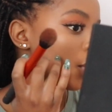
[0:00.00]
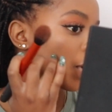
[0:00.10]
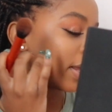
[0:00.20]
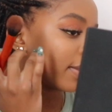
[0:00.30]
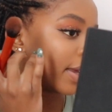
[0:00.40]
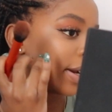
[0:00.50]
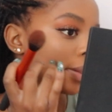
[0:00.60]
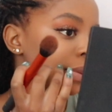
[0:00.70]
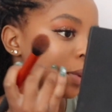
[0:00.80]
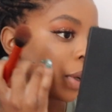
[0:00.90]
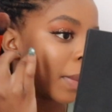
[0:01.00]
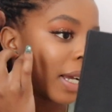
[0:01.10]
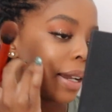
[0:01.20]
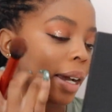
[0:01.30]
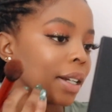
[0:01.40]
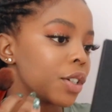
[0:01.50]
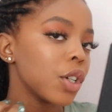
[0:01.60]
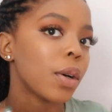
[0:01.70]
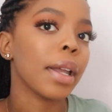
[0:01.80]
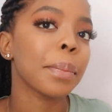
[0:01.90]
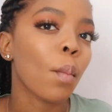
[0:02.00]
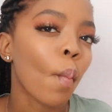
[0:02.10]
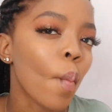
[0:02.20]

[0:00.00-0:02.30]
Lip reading: right there where my line is showing,